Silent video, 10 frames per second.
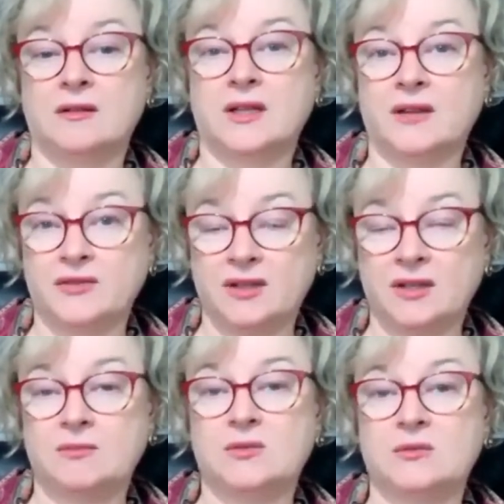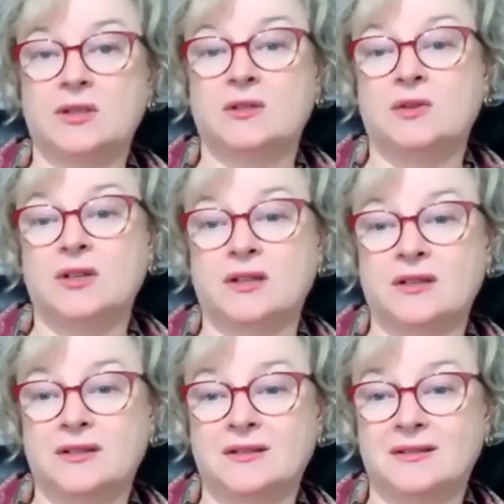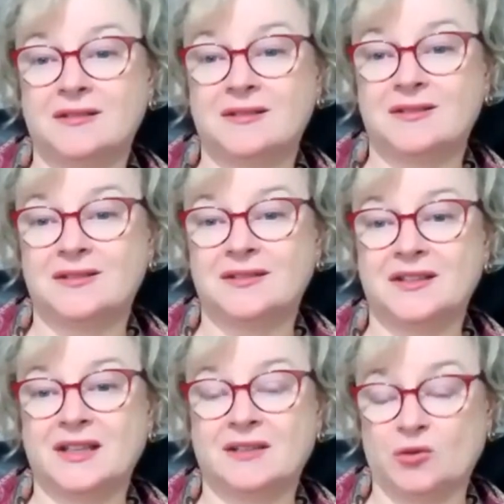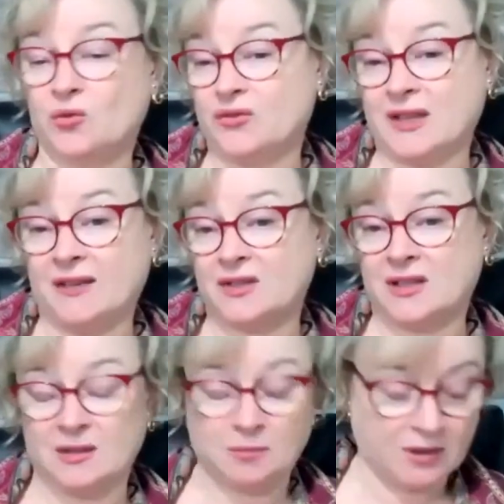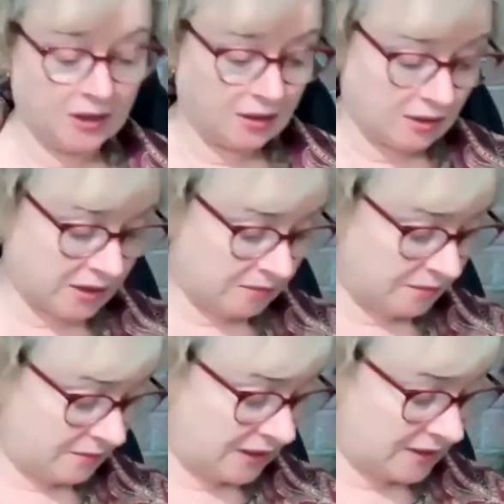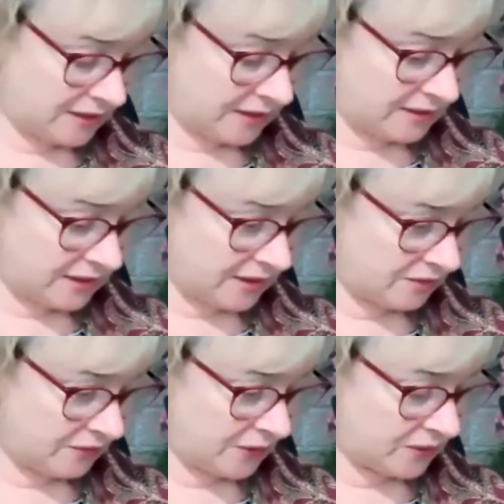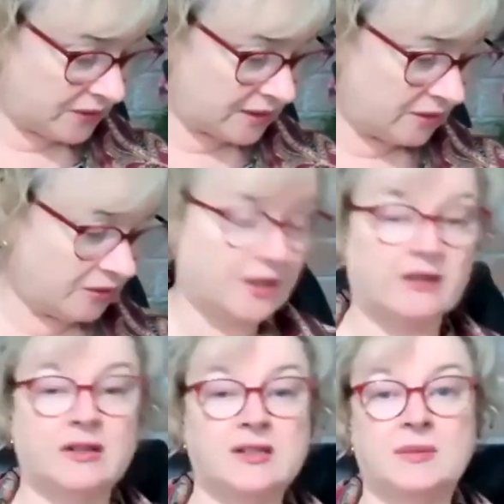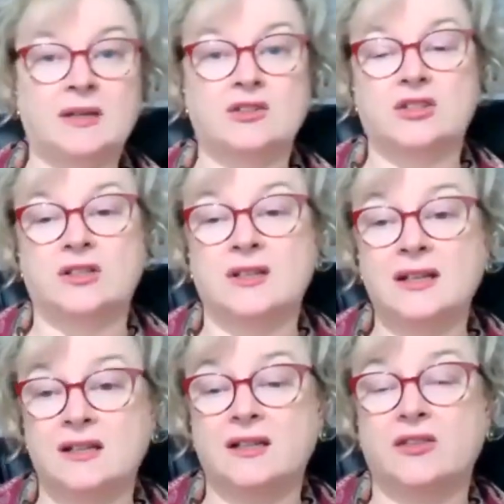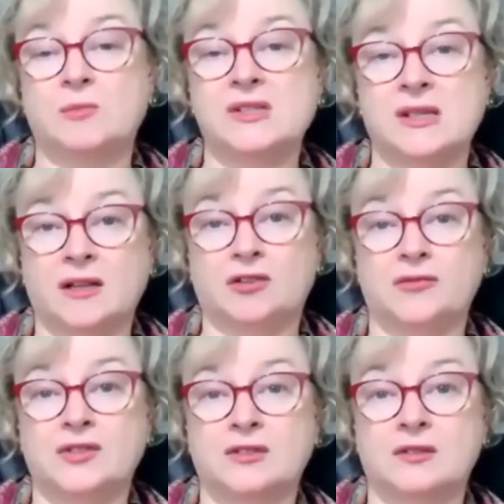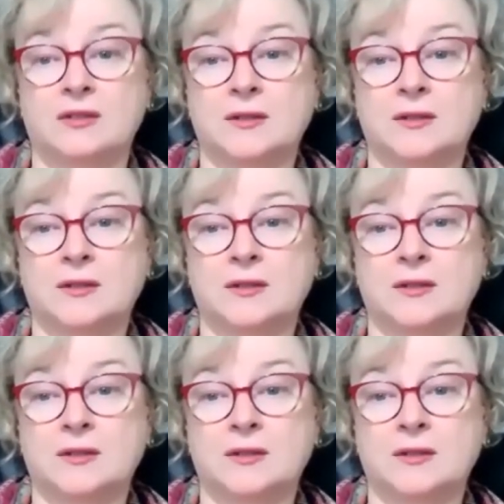They have to keep doing their work. They have to keep meditating and focusing on their expansion and healing themselves.